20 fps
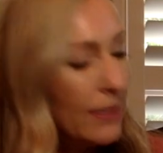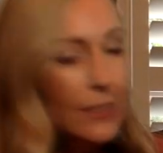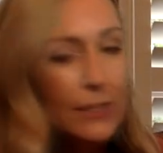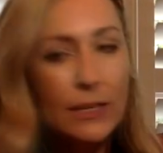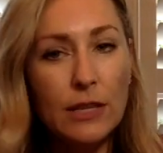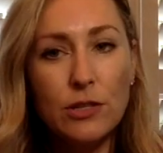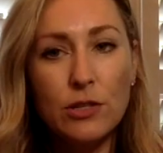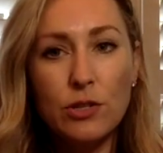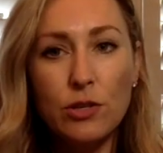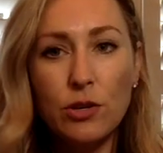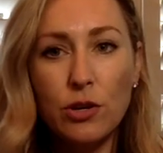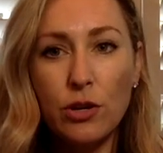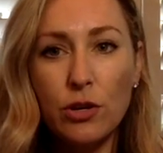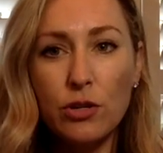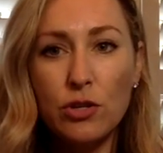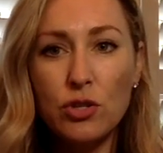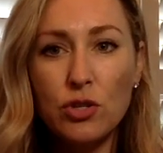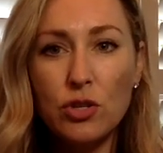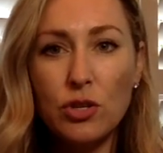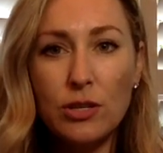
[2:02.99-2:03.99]
the
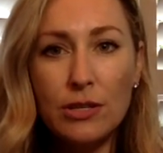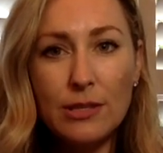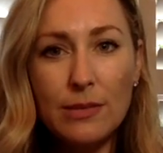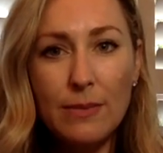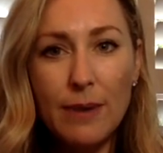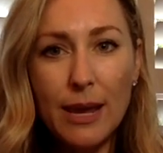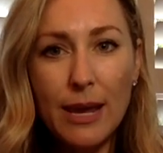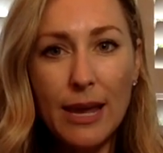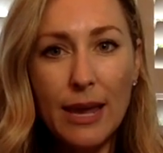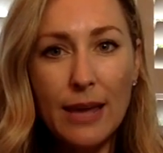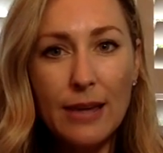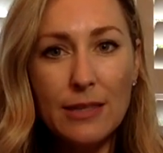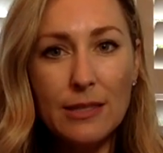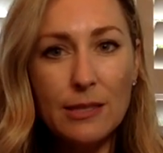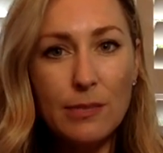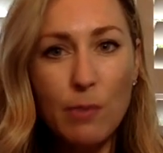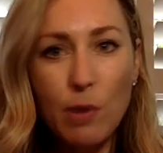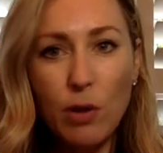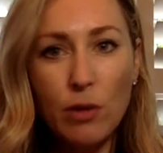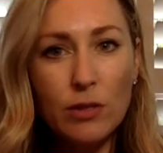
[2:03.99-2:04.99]
center, just make a
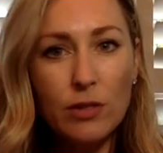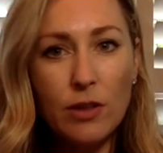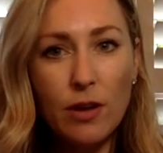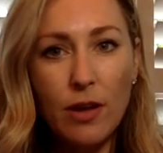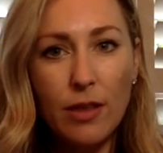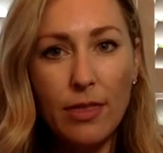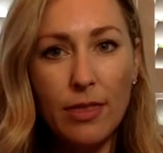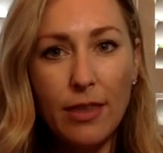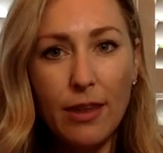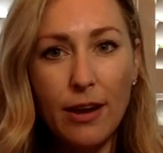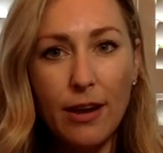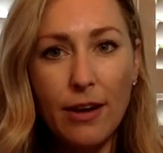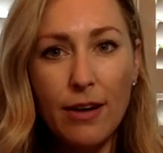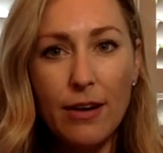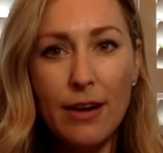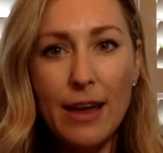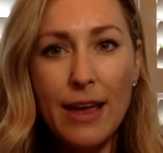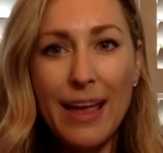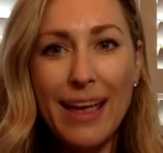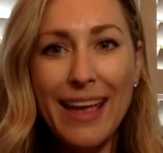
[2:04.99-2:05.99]
small dot
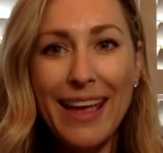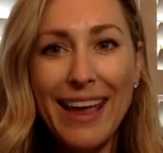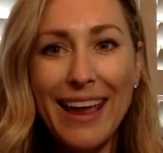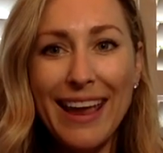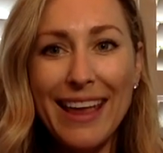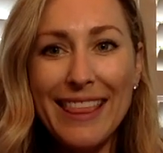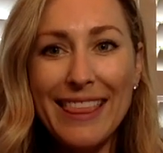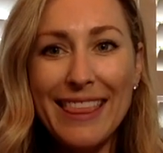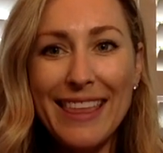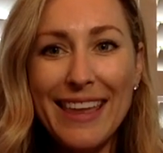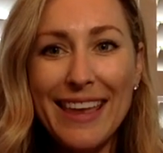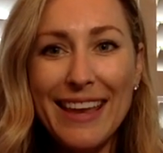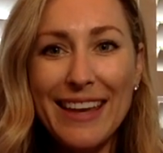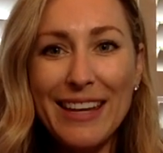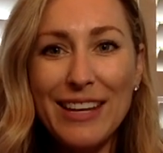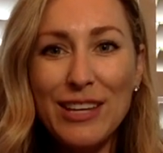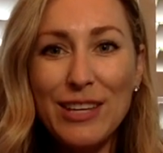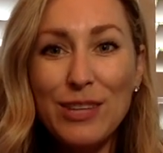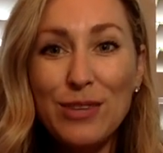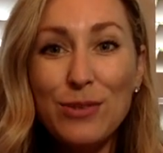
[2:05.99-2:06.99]
there, and
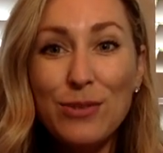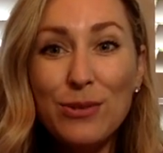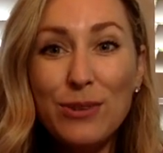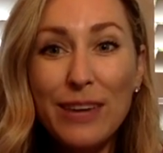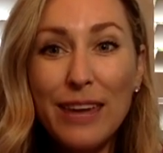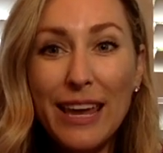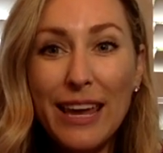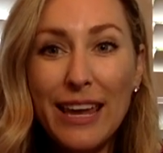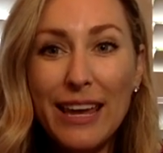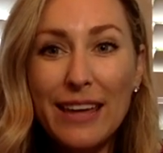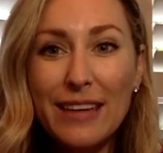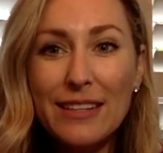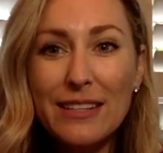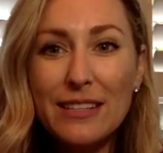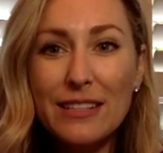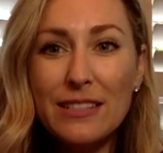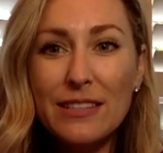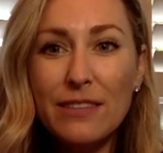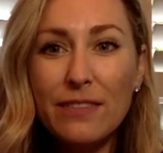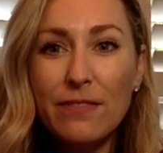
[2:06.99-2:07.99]
then you can
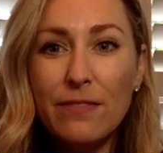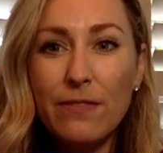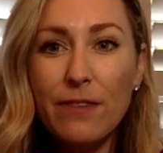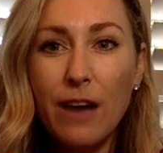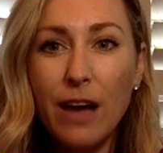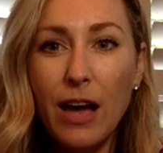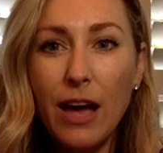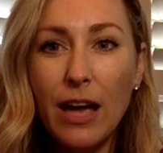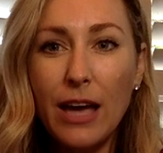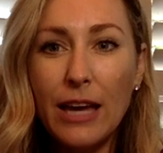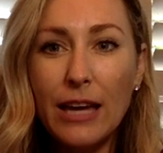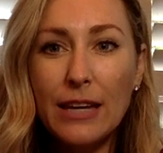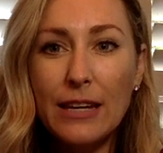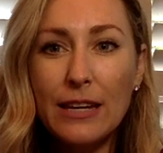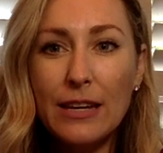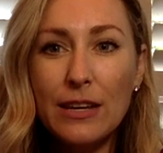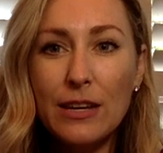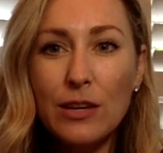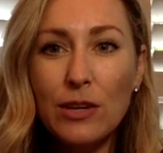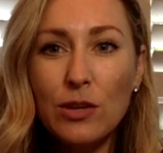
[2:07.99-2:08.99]

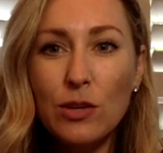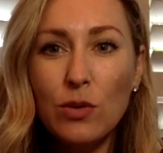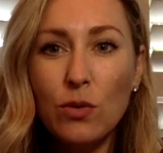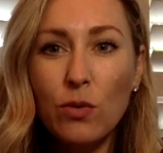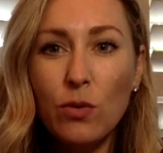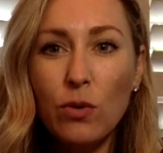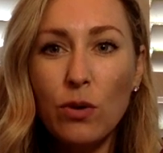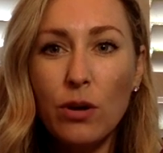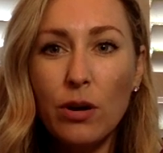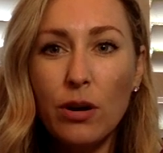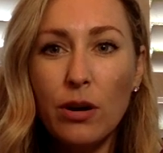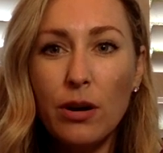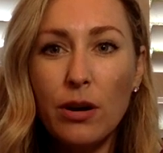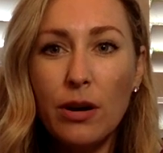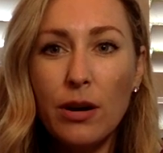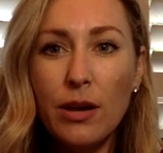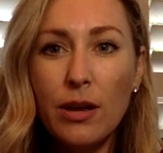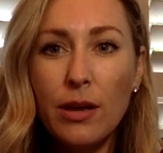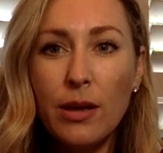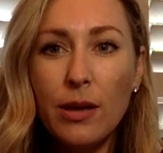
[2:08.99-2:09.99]
divide your
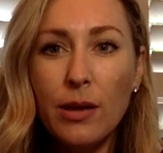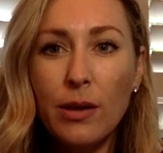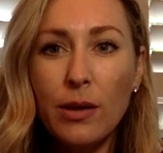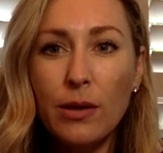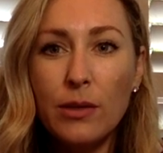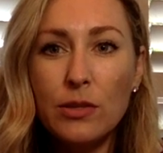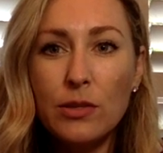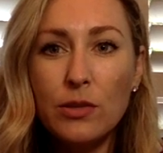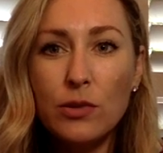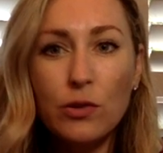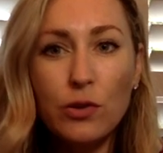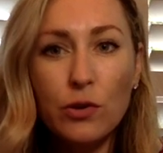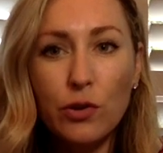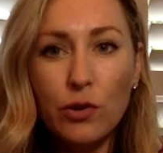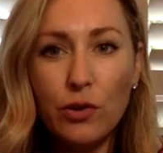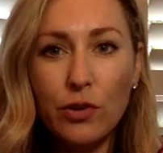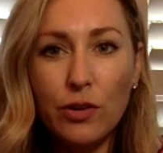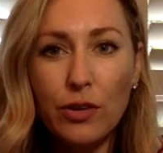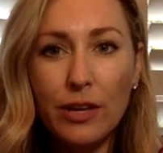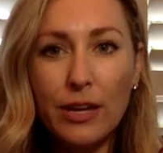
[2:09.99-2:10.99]

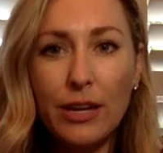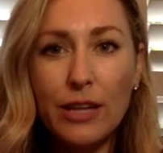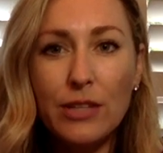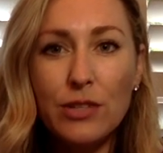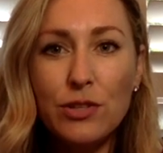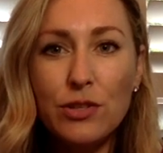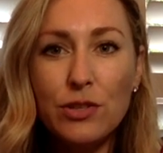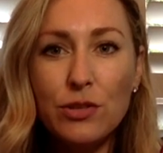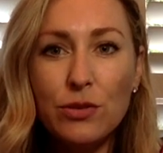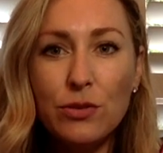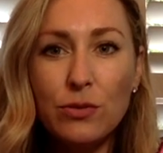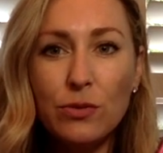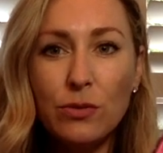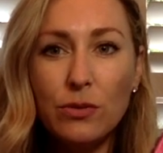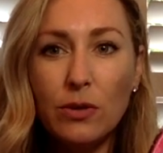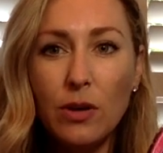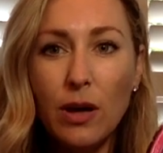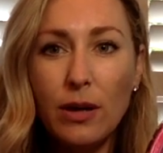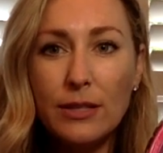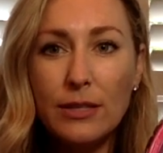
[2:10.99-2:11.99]
circle into
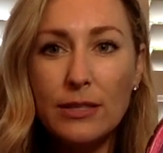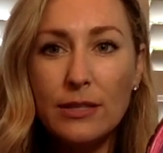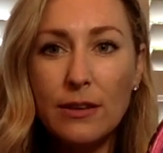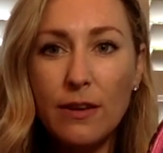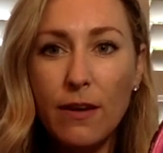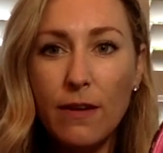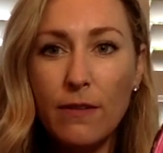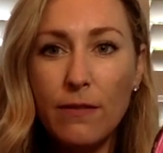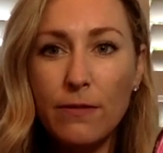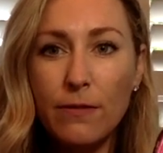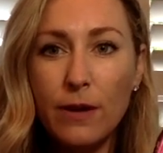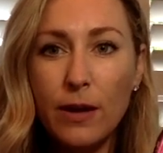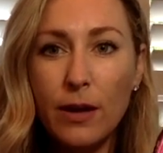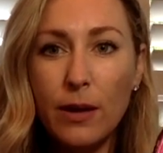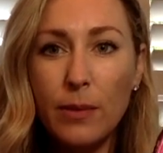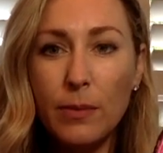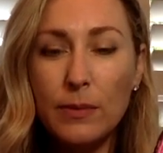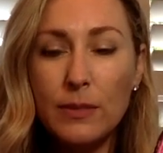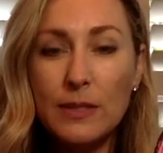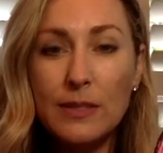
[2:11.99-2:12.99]
lots of
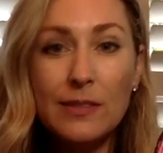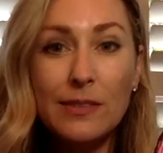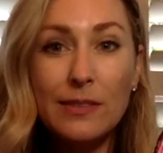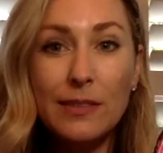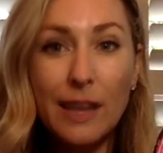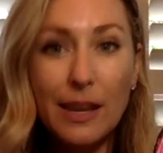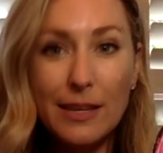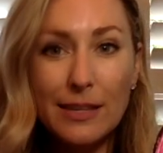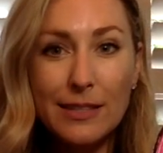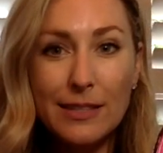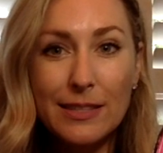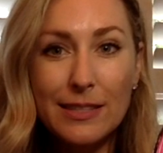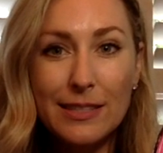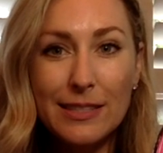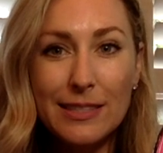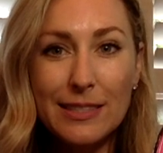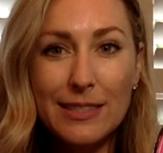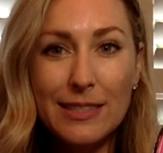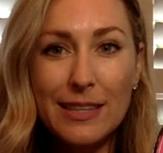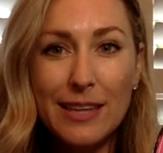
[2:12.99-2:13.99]

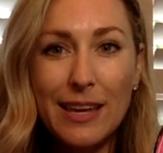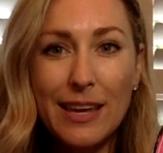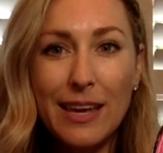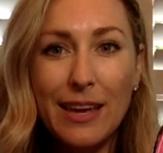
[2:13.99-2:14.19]
slices.